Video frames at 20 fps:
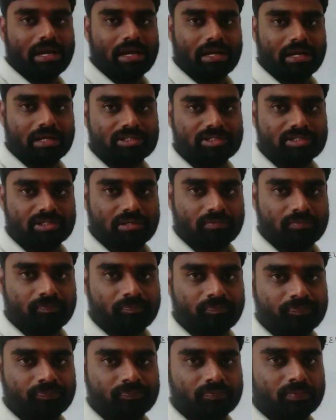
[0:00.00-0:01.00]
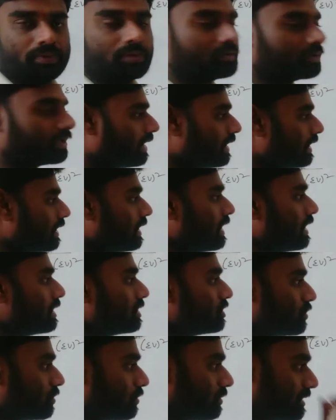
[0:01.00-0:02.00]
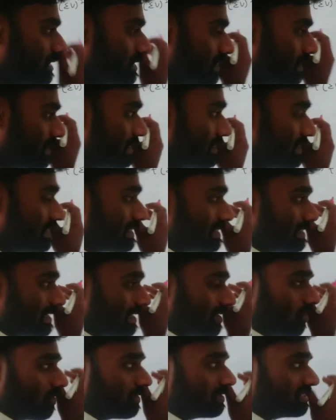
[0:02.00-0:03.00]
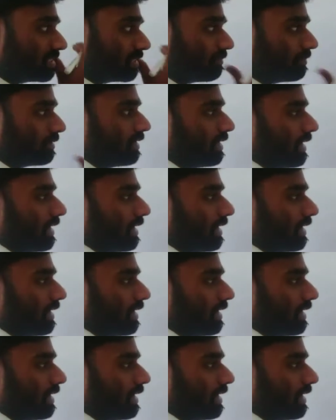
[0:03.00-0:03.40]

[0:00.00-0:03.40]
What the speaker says: direction. Okay, so this is the concept.